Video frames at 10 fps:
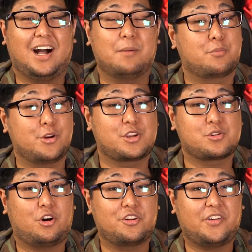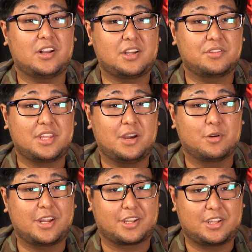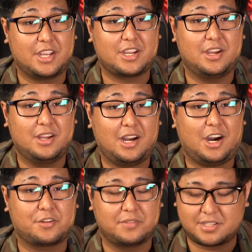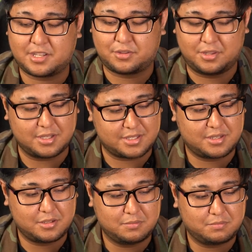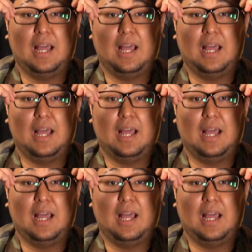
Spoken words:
I'm pretty sure audiophiles out there will get a kick out of listening to this.